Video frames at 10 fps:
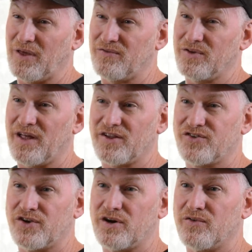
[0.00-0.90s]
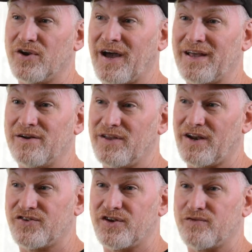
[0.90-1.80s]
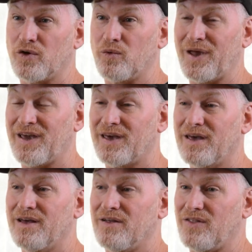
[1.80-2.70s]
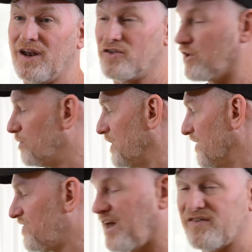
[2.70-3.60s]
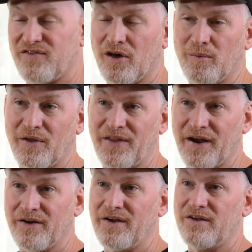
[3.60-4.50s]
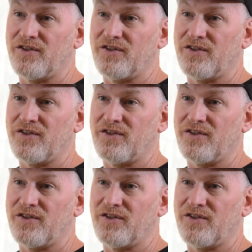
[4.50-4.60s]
If you let it sit overnight or let it sit for a week, then it's going to be a thick film on there.